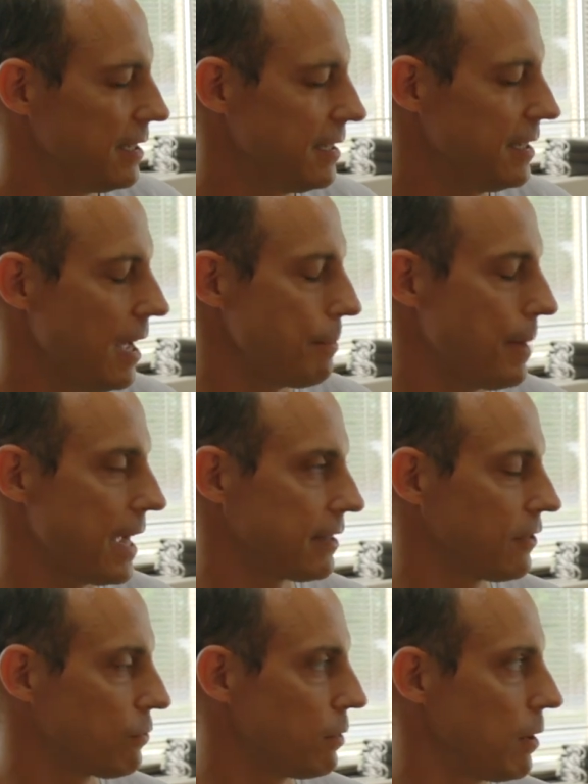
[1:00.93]
not back
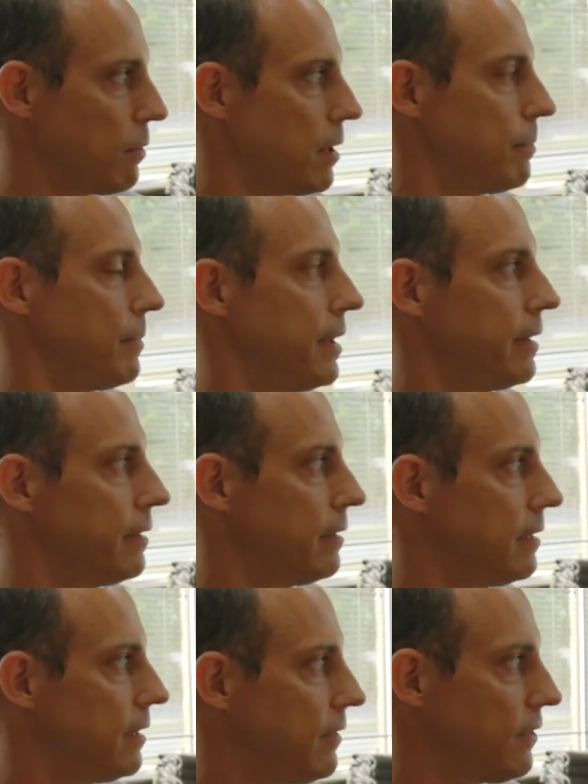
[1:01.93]
to square one, but
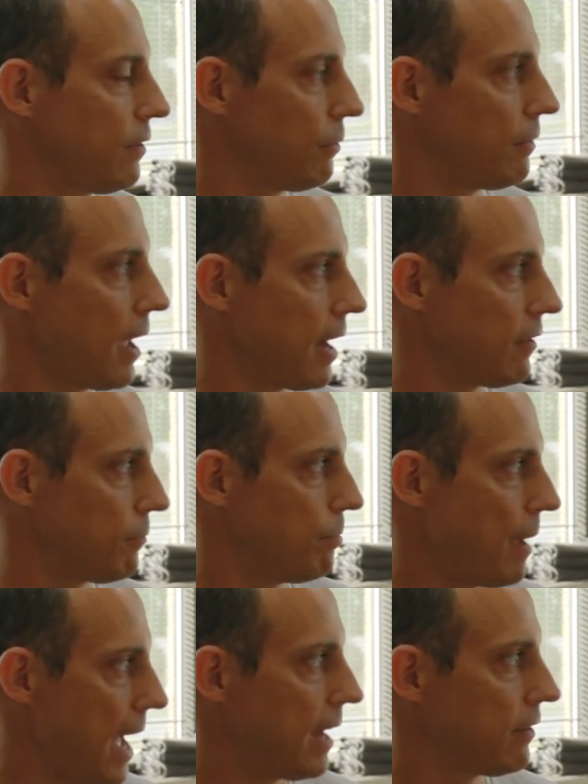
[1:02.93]
it's still not as
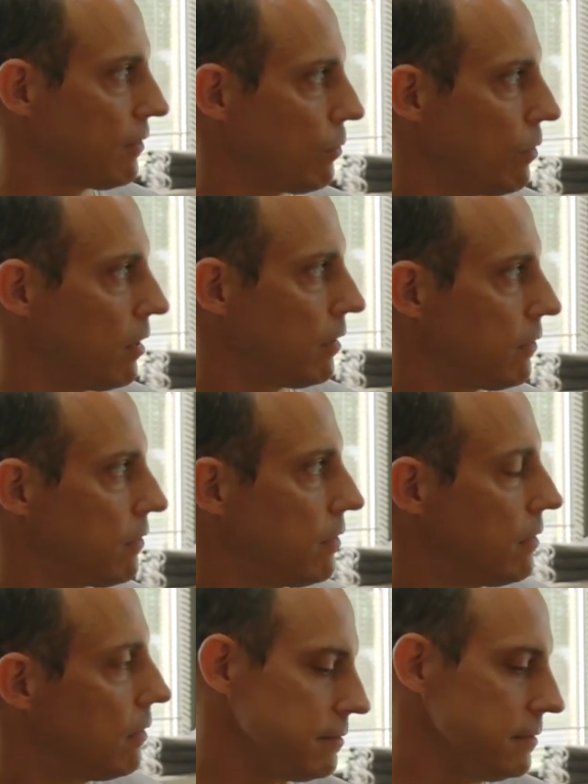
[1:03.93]
bad as it was.
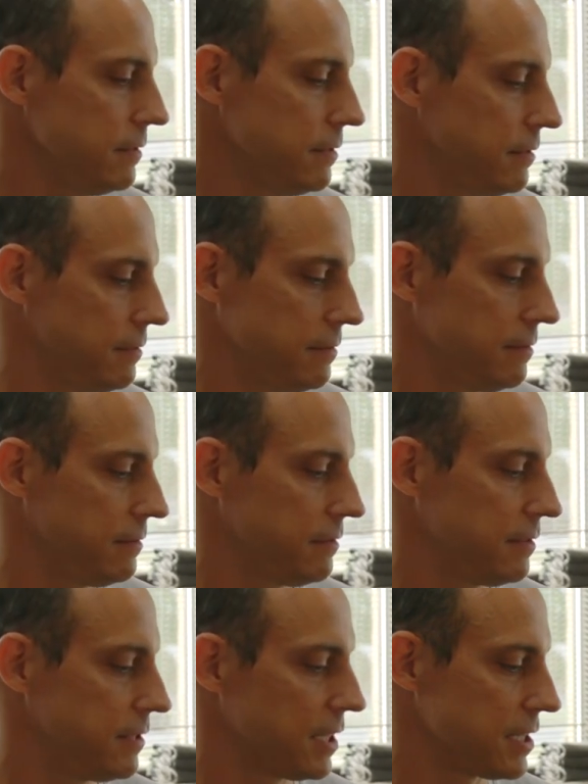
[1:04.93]

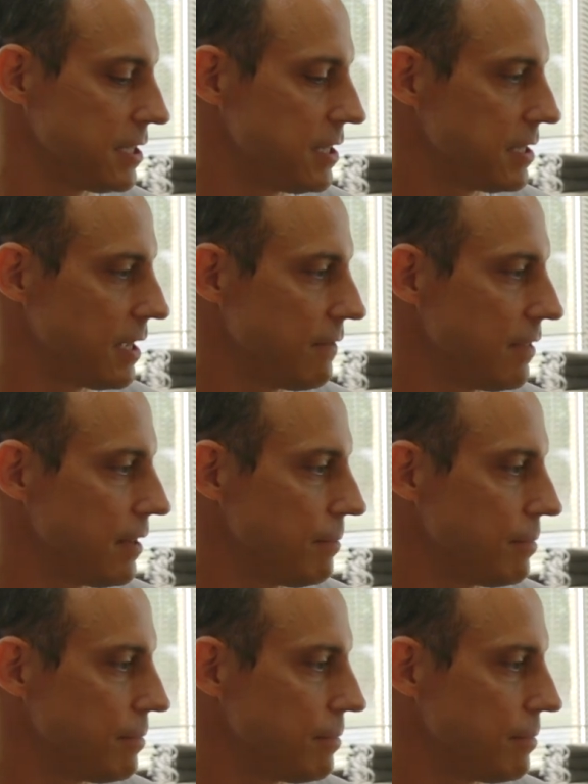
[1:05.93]
sixty, seventy